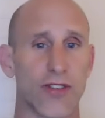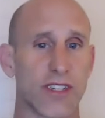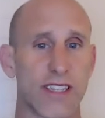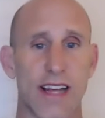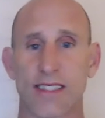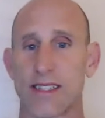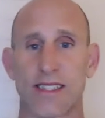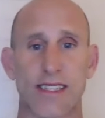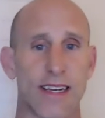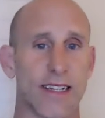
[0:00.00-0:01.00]
and assess and
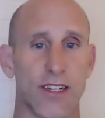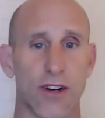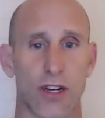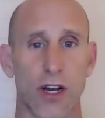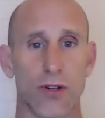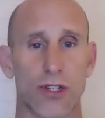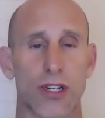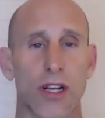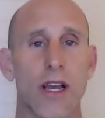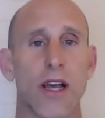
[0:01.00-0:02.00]
send it to your coach.